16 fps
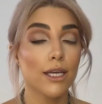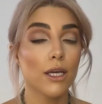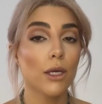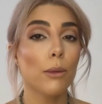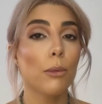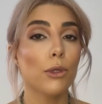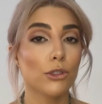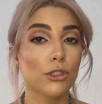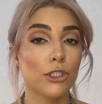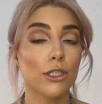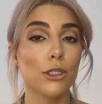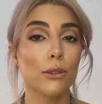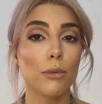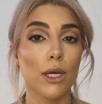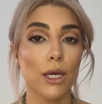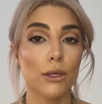Now I'm
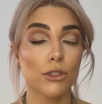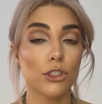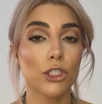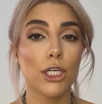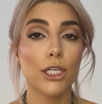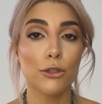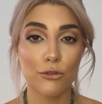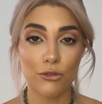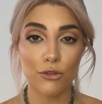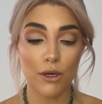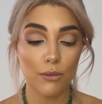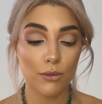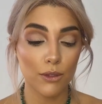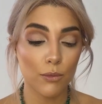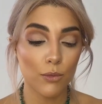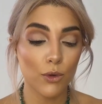using the brown shade
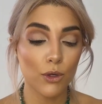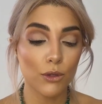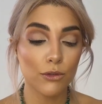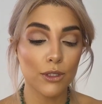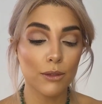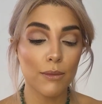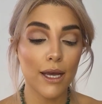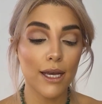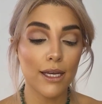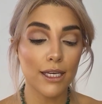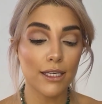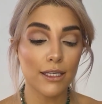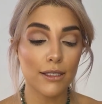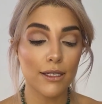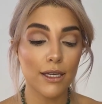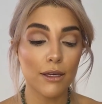from the Morphe
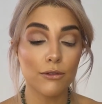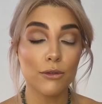palette,